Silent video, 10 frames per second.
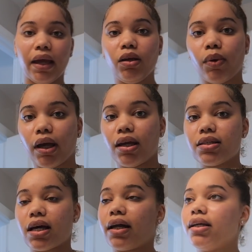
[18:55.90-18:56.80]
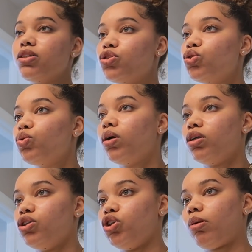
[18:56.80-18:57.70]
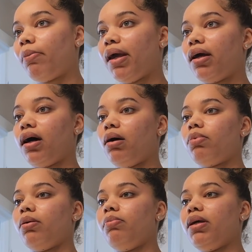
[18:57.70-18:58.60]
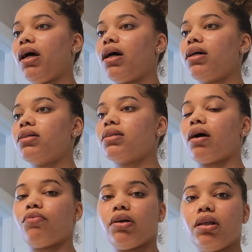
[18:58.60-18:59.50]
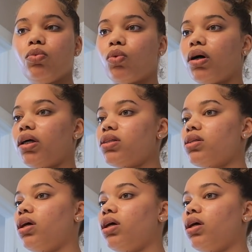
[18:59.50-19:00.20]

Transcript: anyways I need to do my makeup because I really want